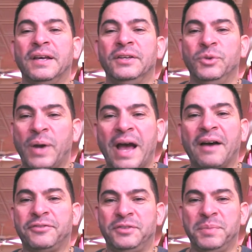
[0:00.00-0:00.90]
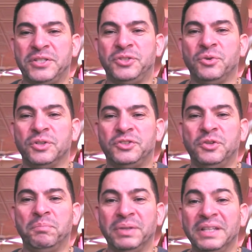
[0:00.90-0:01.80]
you have to be sure to
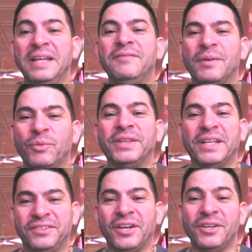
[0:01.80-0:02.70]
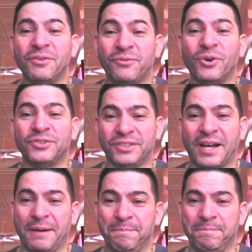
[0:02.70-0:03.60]
believe them when they tell you the first
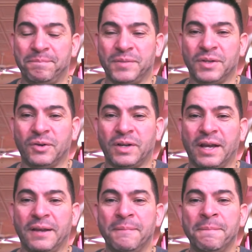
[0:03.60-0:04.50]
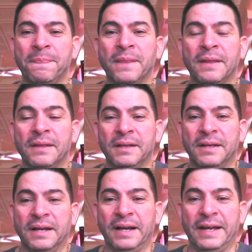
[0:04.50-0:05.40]
time, okay?
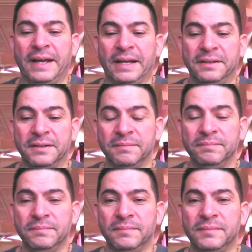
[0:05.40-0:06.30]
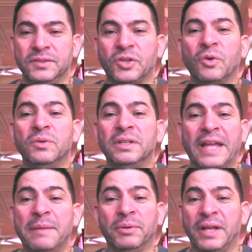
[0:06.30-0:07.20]
And don't
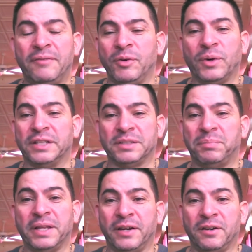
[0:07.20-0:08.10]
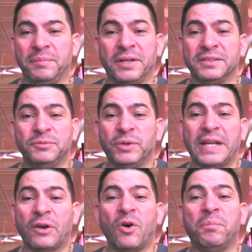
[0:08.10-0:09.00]
label everyone as a player, because we're
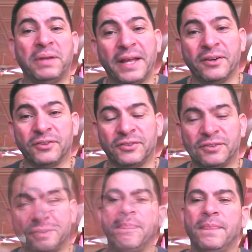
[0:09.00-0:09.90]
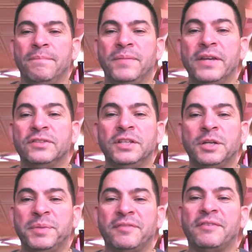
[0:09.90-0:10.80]
not all players. Here's a
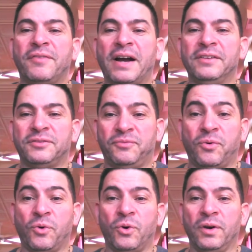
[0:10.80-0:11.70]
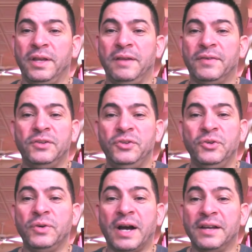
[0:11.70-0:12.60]
little bit of advice for even
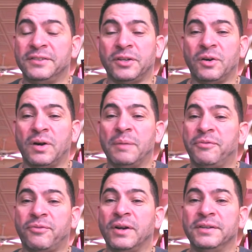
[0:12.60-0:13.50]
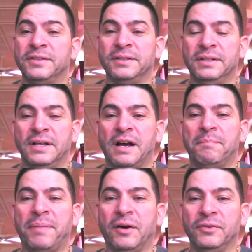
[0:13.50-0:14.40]
you guys that are upfront
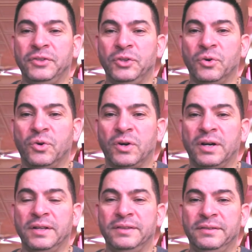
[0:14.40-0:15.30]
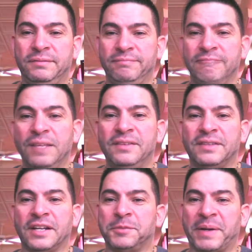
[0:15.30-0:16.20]
about your needs
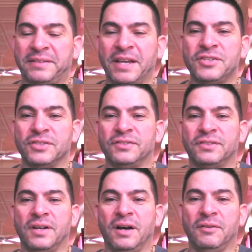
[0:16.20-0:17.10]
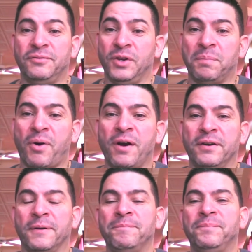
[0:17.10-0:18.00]
and expectations of your partner.